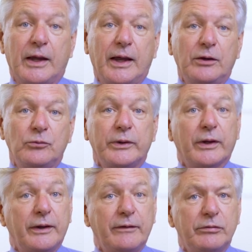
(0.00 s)
and we
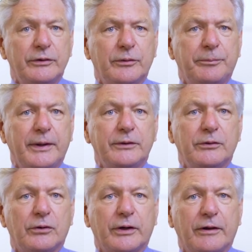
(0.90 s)
are heavily
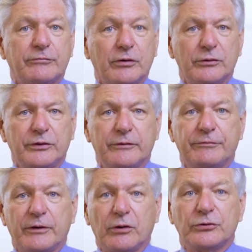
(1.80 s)
dependent on our volunteer
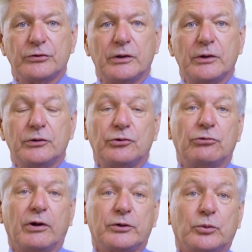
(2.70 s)
fellows to
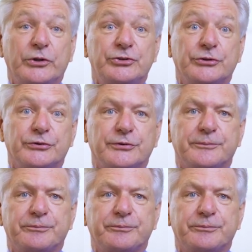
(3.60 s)
write questions.